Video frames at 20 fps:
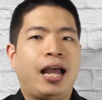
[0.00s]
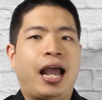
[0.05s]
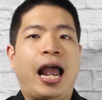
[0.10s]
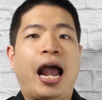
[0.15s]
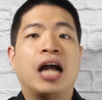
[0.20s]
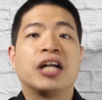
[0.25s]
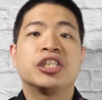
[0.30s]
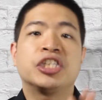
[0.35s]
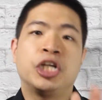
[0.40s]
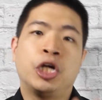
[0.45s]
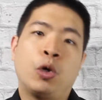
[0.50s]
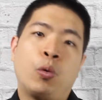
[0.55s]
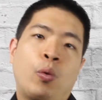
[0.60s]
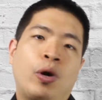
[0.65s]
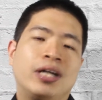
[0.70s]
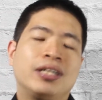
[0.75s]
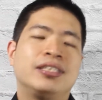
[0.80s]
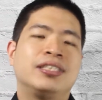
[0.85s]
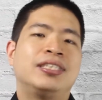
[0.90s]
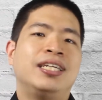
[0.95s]
Until
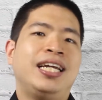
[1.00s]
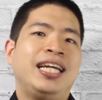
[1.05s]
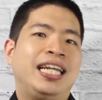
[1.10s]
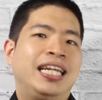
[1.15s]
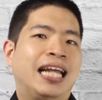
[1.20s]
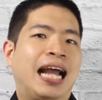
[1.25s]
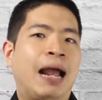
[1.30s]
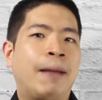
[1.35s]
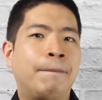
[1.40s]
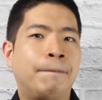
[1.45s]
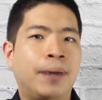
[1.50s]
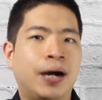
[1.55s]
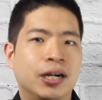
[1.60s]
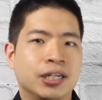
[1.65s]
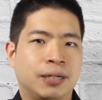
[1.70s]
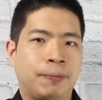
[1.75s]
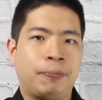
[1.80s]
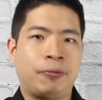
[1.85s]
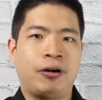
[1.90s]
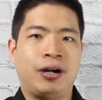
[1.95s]
one day I
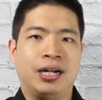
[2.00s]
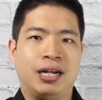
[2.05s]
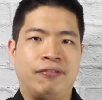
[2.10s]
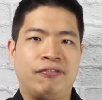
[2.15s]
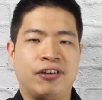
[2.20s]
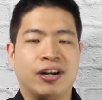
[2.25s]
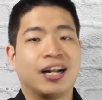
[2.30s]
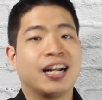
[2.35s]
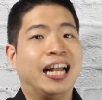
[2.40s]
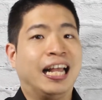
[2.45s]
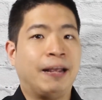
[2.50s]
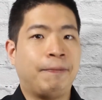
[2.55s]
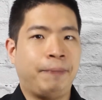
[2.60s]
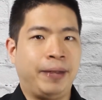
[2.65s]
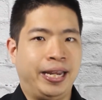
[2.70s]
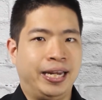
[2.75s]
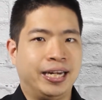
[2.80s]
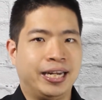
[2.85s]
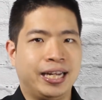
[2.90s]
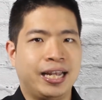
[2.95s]
bought a product from
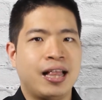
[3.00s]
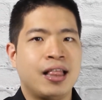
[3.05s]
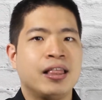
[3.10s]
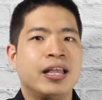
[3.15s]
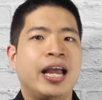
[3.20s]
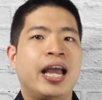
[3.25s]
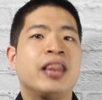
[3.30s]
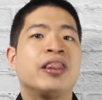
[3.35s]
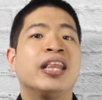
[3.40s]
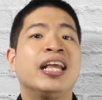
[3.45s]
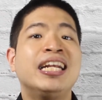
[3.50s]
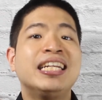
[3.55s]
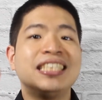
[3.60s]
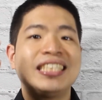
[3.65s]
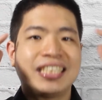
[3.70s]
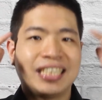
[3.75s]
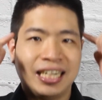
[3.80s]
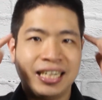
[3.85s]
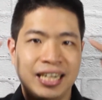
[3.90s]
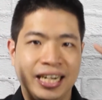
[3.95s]
Clickbank, and
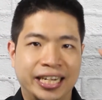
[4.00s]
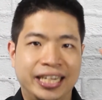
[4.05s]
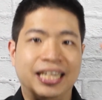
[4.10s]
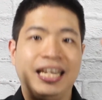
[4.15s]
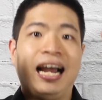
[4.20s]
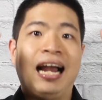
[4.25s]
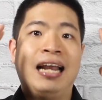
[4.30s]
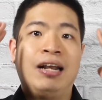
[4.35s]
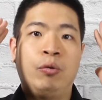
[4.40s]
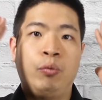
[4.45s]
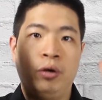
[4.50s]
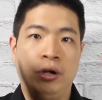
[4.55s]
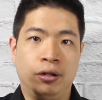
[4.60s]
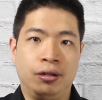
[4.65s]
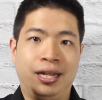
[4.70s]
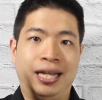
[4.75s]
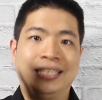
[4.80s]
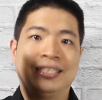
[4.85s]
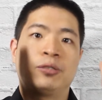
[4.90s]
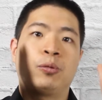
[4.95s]
instantly I
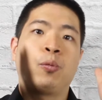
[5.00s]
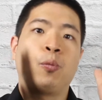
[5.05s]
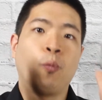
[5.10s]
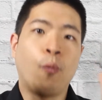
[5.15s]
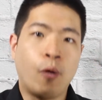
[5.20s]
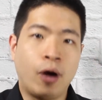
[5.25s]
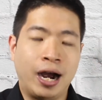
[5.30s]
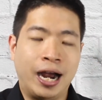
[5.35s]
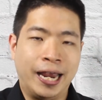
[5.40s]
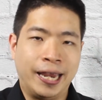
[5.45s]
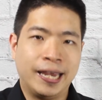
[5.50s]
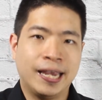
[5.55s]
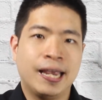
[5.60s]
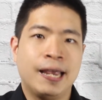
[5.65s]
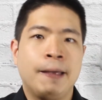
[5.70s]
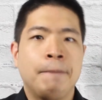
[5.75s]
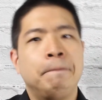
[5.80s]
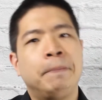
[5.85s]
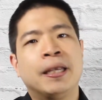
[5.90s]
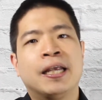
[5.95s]
realized why.
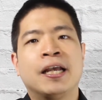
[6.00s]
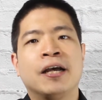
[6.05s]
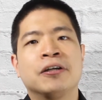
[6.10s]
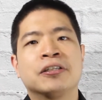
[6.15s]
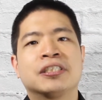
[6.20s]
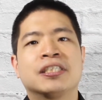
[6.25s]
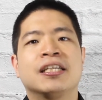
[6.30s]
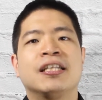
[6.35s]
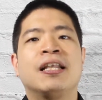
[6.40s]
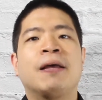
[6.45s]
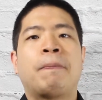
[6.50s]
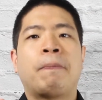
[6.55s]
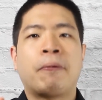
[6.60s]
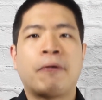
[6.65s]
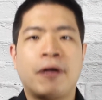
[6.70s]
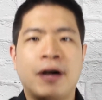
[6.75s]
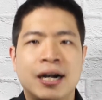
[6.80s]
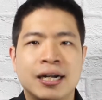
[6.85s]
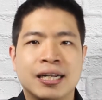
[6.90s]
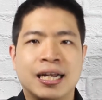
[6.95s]
Because the
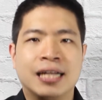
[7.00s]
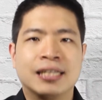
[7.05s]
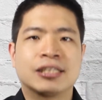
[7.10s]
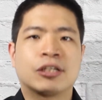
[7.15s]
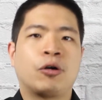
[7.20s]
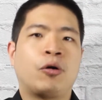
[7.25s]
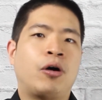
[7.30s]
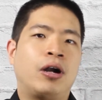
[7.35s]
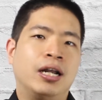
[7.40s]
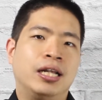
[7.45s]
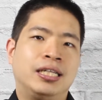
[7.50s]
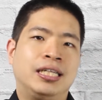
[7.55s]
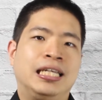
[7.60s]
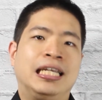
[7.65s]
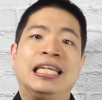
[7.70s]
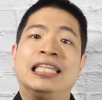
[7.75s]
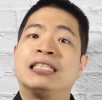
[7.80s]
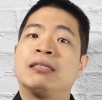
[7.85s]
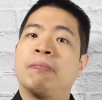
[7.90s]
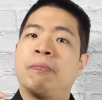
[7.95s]
product quality
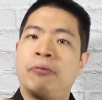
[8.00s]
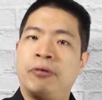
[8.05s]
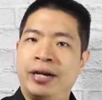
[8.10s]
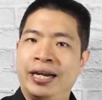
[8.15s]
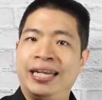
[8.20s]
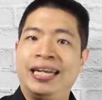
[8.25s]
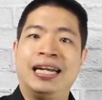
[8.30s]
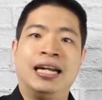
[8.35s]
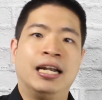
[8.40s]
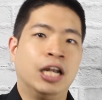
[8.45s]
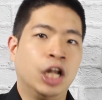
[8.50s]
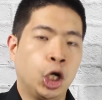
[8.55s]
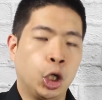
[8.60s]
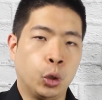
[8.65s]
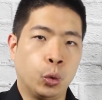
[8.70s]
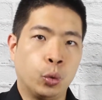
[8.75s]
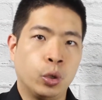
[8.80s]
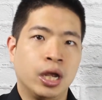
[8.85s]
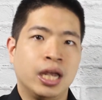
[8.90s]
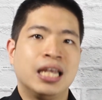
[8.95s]
is pretty
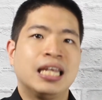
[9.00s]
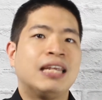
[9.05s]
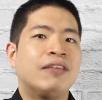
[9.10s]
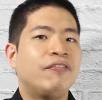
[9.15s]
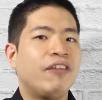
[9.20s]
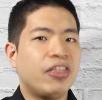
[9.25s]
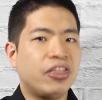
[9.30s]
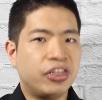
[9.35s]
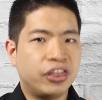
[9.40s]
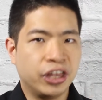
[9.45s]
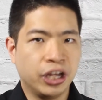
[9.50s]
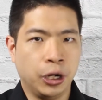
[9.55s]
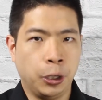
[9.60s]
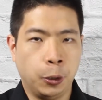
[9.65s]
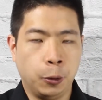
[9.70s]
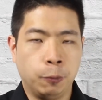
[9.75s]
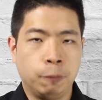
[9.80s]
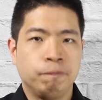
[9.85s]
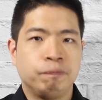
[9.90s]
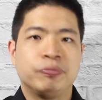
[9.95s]
low. Even
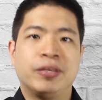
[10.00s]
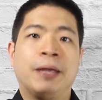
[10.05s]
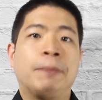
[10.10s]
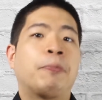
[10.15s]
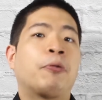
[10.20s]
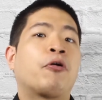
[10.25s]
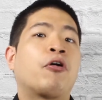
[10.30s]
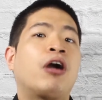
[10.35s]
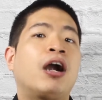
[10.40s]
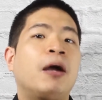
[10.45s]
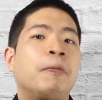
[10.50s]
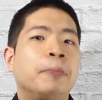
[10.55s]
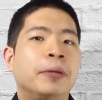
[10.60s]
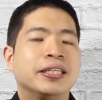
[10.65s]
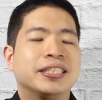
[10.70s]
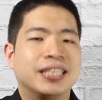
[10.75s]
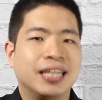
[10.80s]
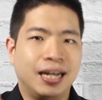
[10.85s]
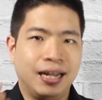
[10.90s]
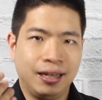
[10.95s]
though they
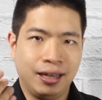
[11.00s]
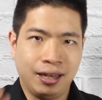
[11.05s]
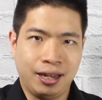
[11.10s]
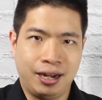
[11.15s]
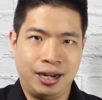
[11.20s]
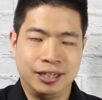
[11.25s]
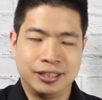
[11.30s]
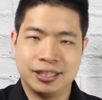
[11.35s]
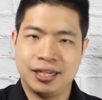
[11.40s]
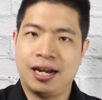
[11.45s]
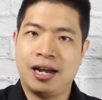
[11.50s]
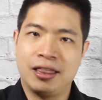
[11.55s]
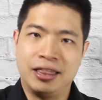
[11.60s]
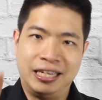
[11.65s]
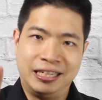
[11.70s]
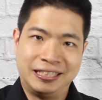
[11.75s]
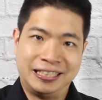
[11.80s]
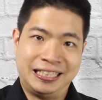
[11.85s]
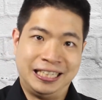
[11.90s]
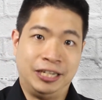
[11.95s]
promised a lot on
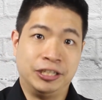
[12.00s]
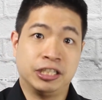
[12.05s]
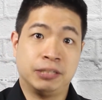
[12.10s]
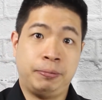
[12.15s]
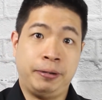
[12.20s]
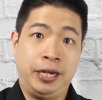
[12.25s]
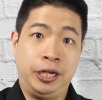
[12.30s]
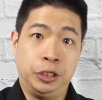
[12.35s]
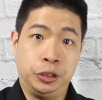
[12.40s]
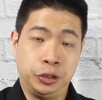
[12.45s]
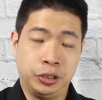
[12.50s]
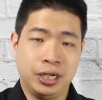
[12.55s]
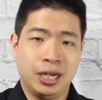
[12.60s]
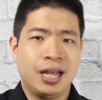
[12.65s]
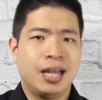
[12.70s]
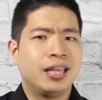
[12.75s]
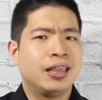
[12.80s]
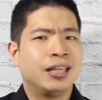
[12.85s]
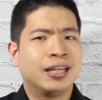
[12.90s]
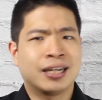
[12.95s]
their sales page,
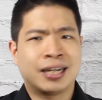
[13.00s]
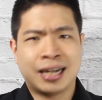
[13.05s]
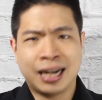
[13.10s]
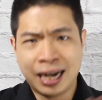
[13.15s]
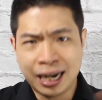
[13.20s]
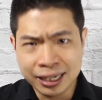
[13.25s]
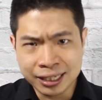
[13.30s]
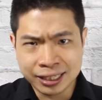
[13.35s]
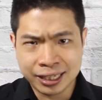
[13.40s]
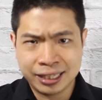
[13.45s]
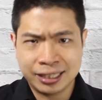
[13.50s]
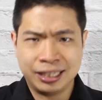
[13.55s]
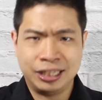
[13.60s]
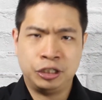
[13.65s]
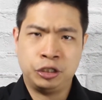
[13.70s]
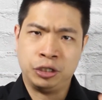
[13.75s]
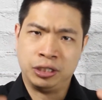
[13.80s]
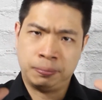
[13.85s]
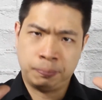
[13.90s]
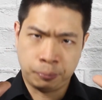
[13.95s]
content is
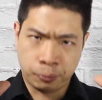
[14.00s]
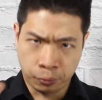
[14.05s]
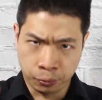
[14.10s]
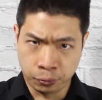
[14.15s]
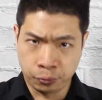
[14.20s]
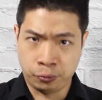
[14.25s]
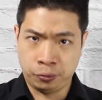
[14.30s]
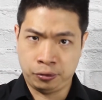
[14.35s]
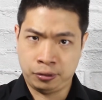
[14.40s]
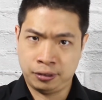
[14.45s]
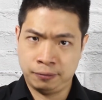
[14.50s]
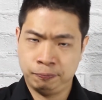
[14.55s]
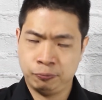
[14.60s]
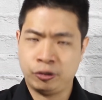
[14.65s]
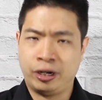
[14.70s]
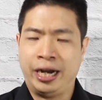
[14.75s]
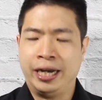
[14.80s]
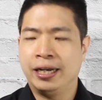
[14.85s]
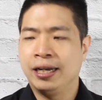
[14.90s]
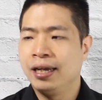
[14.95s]
just poor,
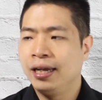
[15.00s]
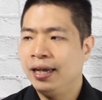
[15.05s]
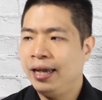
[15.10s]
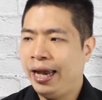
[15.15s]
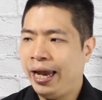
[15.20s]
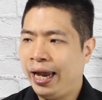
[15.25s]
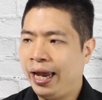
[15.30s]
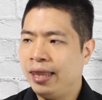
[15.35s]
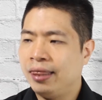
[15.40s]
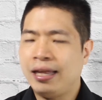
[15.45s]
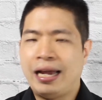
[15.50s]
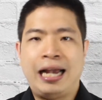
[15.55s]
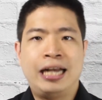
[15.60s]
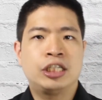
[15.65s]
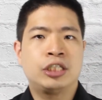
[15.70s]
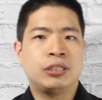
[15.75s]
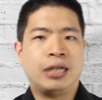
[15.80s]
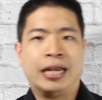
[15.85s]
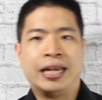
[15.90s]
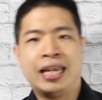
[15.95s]
right? And
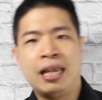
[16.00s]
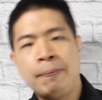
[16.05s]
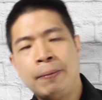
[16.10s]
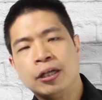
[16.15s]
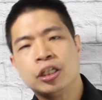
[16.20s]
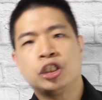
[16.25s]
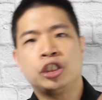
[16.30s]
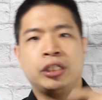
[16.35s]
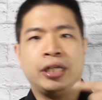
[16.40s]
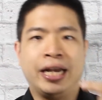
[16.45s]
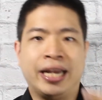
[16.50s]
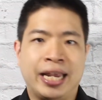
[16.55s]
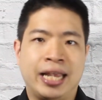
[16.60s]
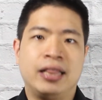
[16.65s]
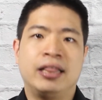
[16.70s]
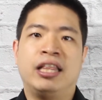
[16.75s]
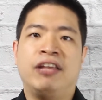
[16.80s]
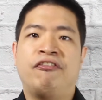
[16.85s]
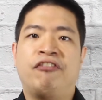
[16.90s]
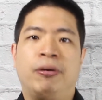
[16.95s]
I keep on
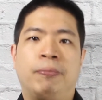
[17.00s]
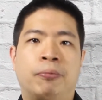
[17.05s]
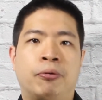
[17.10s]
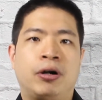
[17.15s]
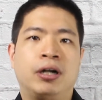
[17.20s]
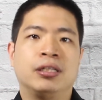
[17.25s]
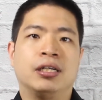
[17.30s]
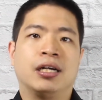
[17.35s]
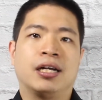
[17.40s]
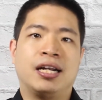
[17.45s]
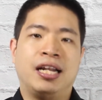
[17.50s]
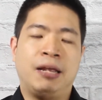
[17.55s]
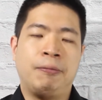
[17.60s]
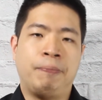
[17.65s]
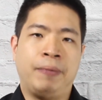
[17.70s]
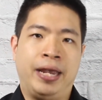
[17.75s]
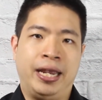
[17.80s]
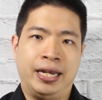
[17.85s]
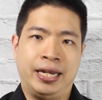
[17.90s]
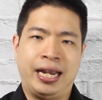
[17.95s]
checking different products on
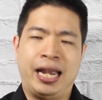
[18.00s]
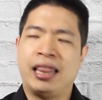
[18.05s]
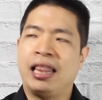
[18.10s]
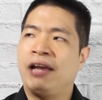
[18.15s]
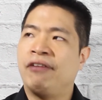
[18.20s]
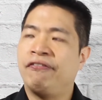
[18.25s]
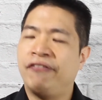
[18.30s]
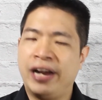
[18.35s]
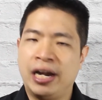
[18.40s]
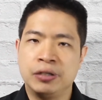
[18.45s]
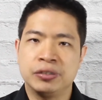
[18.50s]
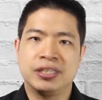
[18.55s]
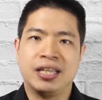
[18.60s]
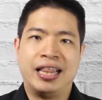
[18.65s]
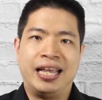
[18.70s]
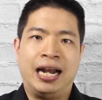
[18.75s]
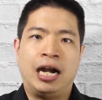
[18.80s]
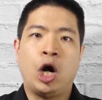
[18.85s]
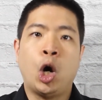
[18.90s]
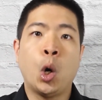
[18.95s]
Clickbank, and I found
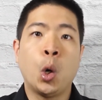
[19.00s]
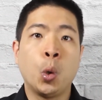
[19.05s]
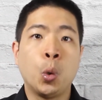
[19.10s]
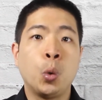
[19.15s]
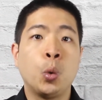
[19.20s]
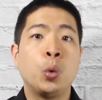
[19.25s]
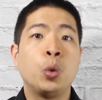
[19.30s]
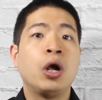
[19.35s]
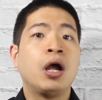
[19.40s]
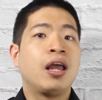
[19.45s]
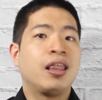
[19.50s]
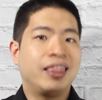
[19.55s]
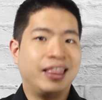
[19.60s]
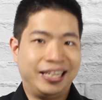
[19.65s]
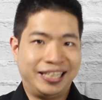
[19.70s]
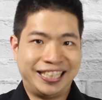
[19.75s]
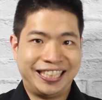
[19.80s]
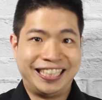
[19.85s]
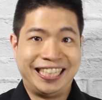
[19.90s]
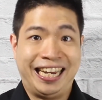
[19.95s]
they are all the
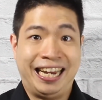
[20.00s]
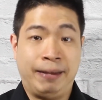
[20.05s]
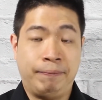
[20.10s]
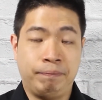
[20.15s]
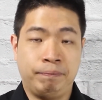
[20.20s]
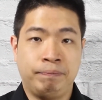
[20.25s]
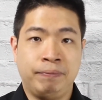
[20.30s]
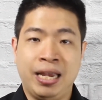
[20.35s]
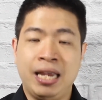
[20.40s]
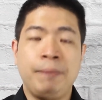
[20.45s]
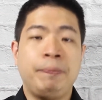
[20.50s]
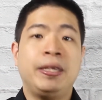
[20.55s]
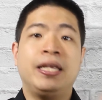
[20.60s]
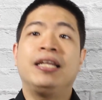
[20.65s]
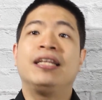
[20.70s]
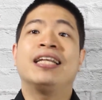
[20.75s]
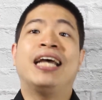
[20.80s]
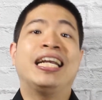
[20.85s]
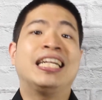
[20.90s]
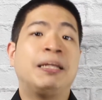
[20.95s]
same. Maybe
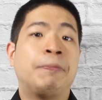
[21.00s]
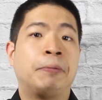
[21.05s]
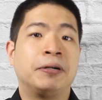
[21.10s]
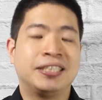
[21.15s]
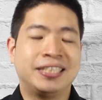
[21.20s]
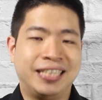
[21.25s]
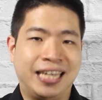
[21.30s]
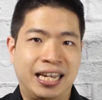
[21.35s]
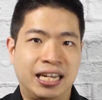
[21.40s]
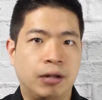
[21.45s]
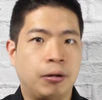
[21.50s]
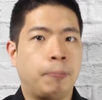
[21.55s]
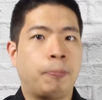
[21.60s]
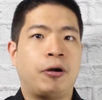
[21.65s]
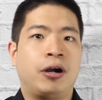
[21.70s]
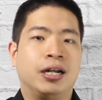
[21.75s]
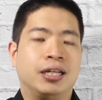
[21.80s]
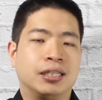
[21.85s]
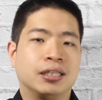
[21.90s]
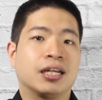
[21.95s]
90% of the
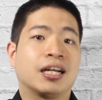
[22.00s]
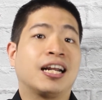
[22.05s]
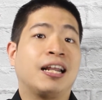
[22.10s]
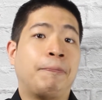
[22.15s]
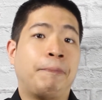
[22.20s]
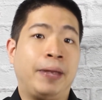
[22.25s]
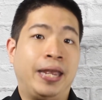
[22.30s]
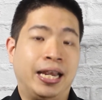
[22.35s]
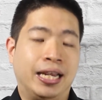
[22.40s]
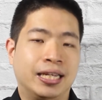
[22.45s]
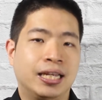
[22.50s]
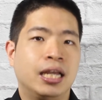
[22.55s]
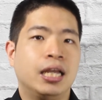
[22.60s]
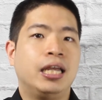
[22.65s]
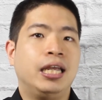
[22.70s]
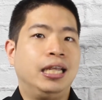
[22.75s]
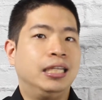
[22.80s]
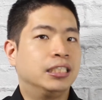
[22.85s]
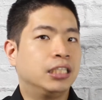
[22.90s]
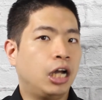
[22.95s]
product on Clickbank
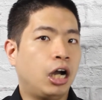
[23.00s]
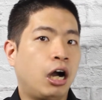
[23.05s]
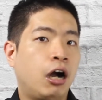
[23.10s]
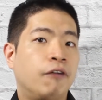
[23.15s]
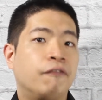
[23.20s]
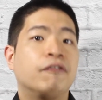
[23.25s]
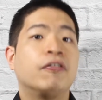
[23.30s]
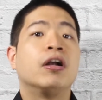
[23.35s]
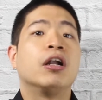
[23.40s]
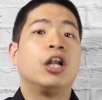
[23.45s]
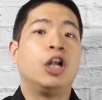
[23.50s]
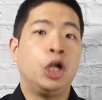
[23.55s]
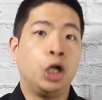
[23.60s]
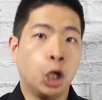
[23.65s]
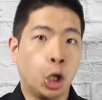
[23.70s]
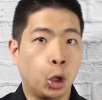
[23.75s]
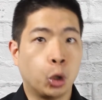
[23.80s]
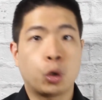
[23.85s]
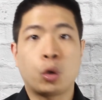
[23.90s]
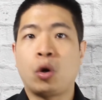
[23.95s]
is of
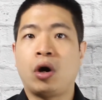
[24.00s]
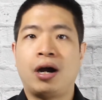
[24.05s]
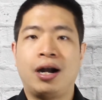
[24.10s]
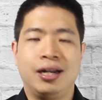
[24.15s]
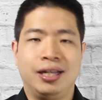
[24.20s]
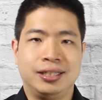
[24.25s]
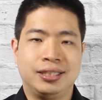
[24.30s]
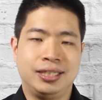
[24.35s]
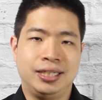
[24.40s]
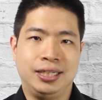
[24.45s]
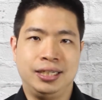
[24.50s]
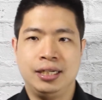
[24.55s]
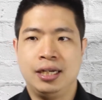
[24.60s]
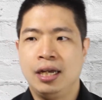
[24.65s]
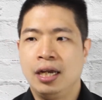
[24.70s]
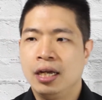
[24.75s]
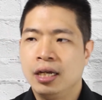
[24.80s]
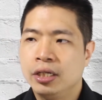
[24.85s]
low quality.